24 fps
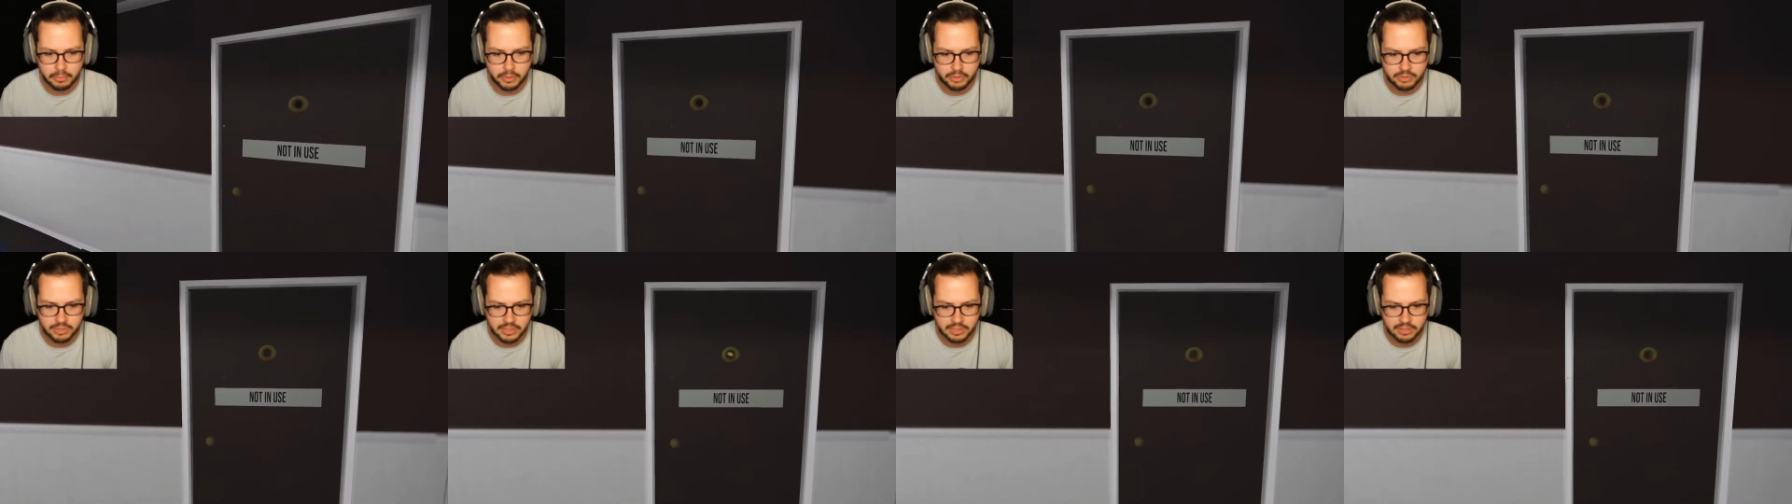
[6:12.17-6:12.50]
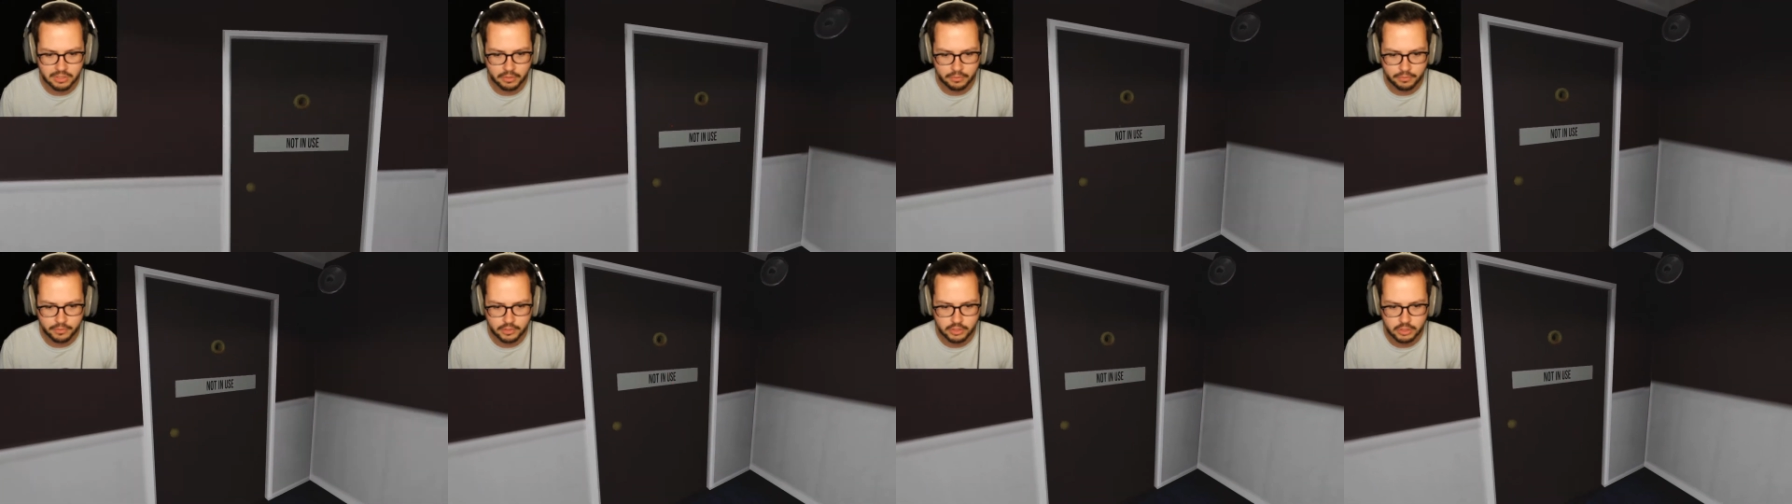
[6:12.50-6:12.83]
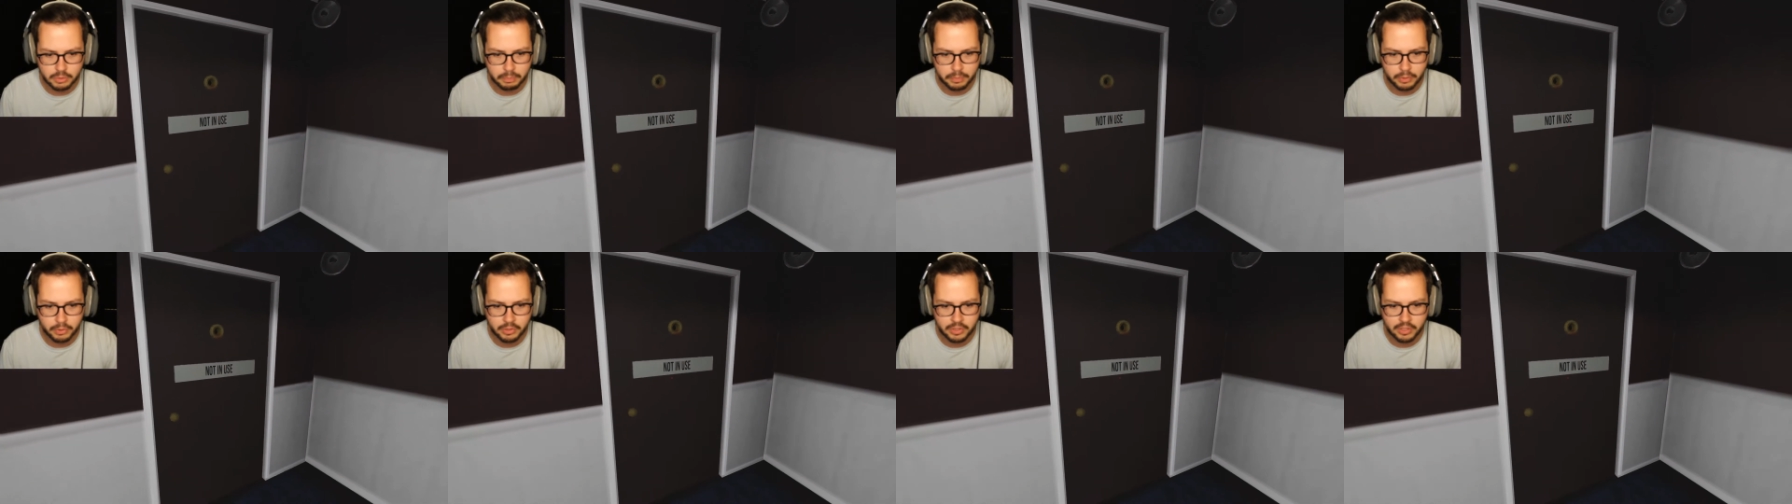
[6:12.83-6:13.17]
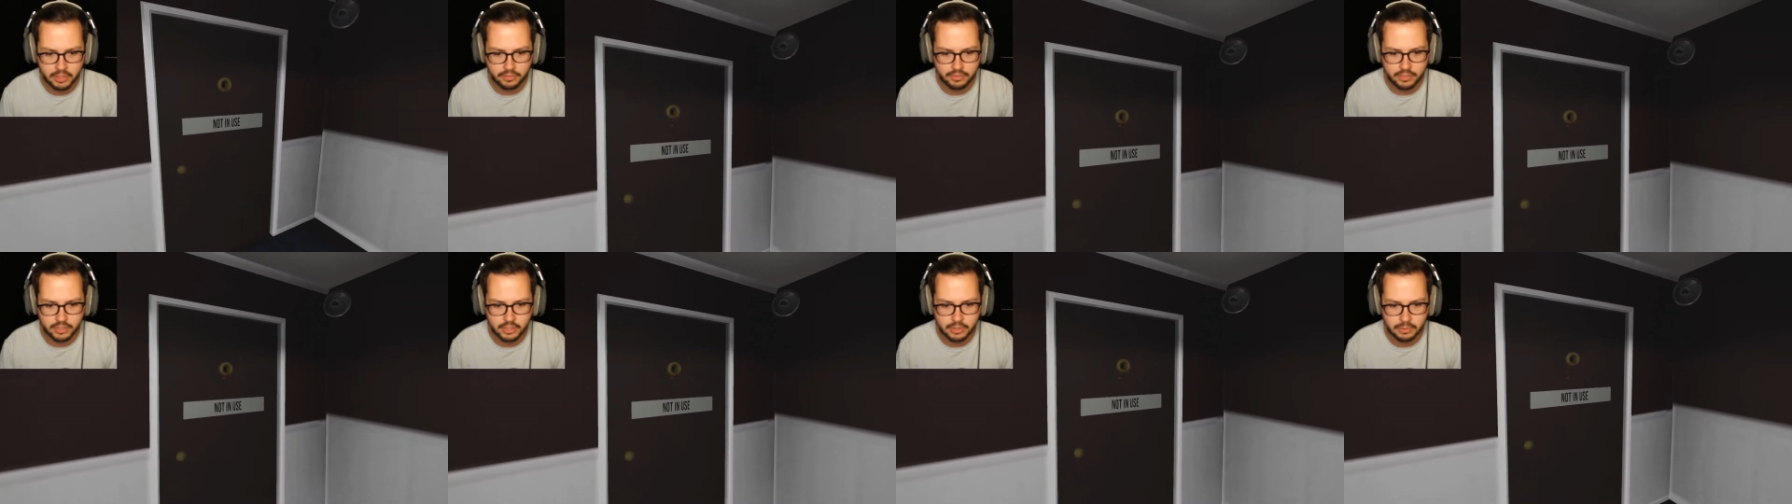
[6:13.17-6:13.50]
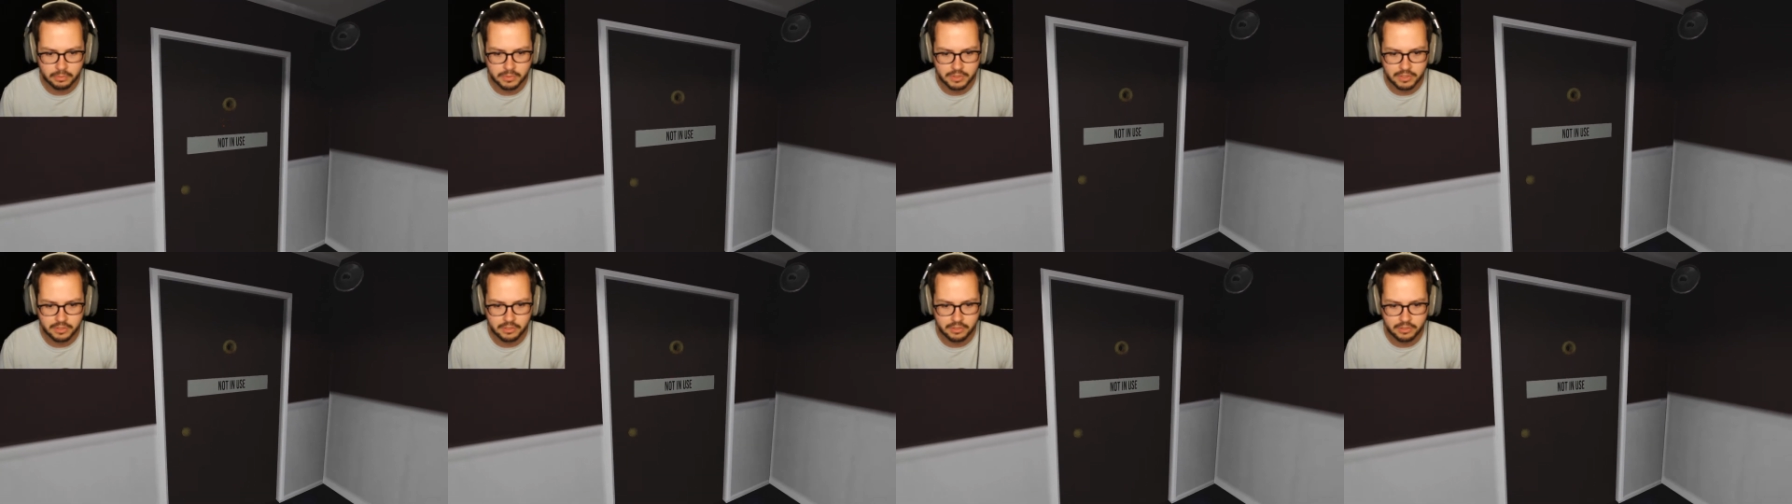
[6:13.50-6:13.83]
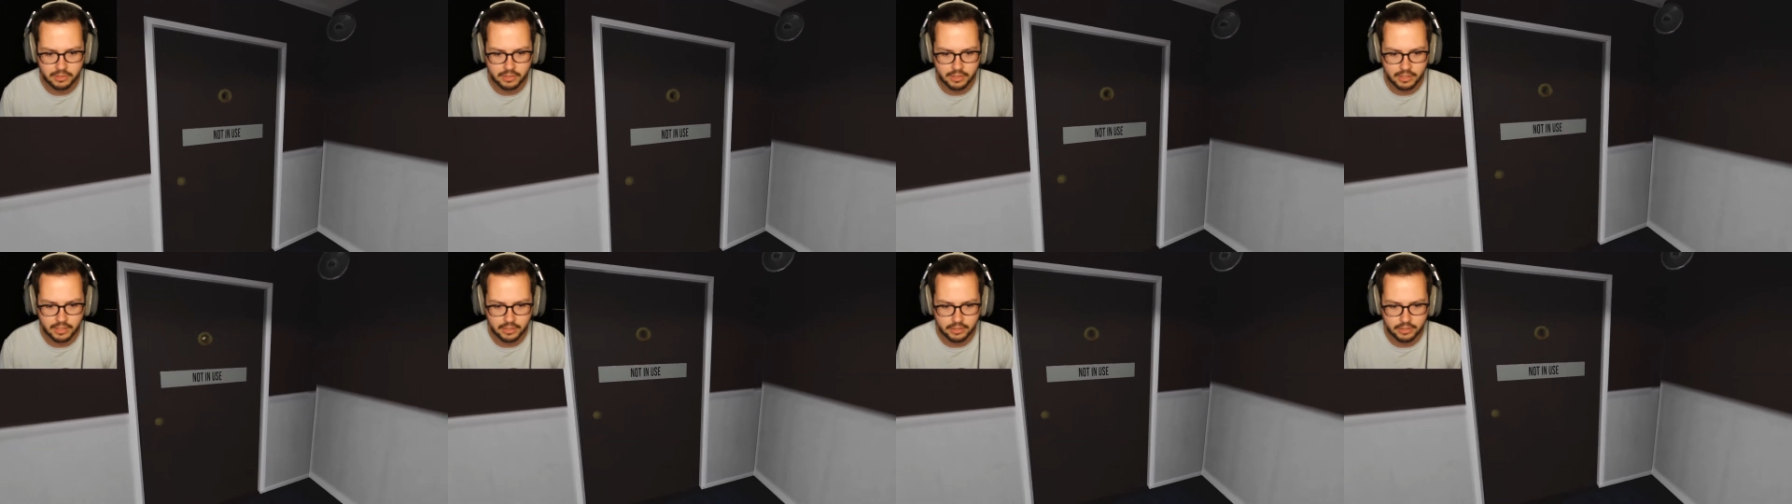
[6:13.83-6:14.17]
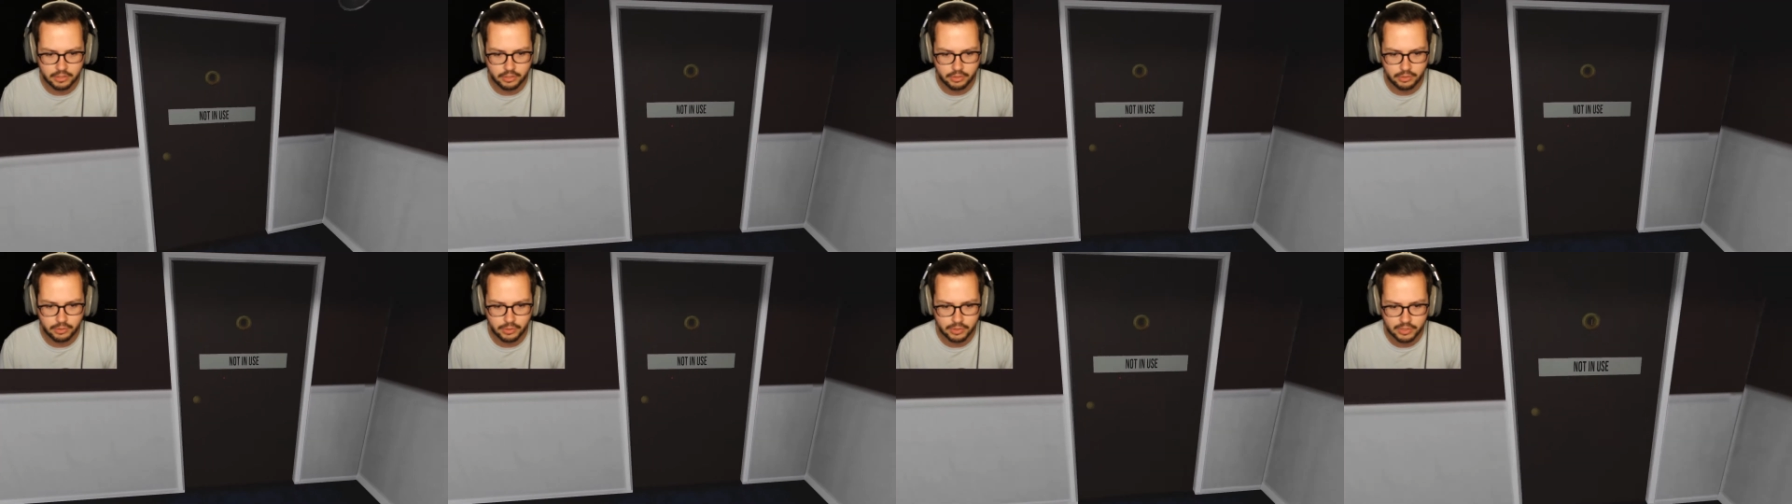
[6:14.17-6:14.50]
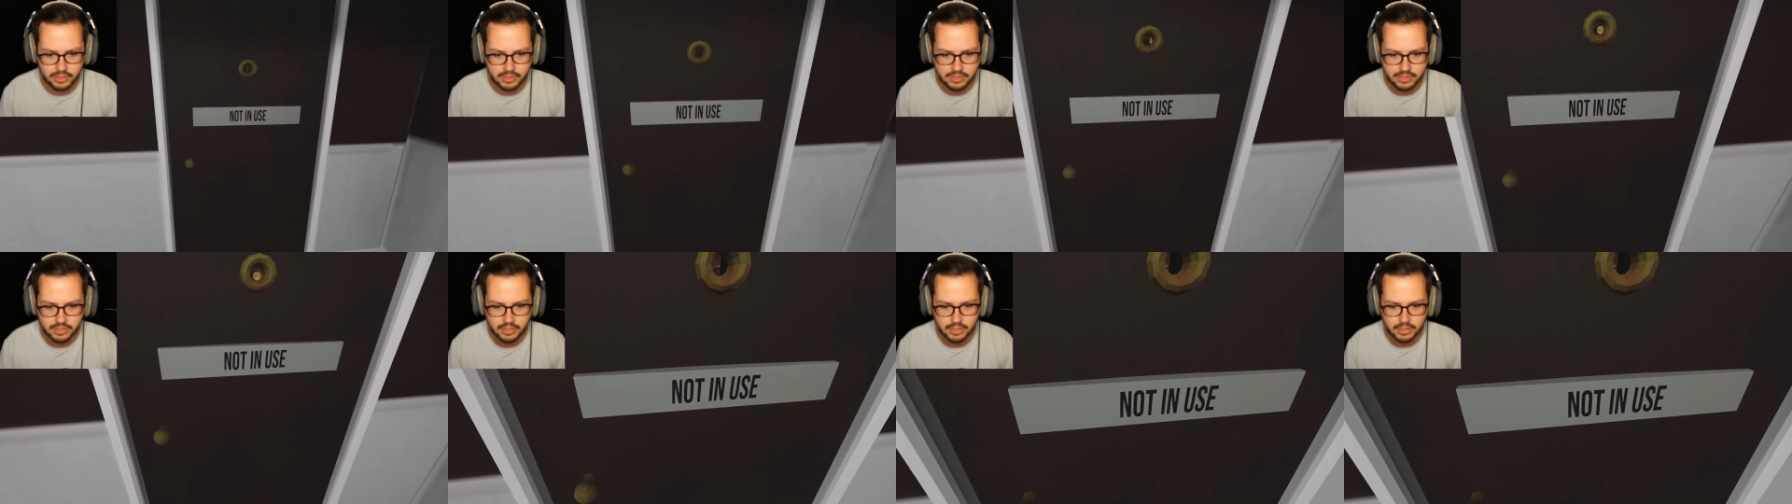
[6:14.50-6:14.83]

music. Nothing spooky ever comes in here, not in use.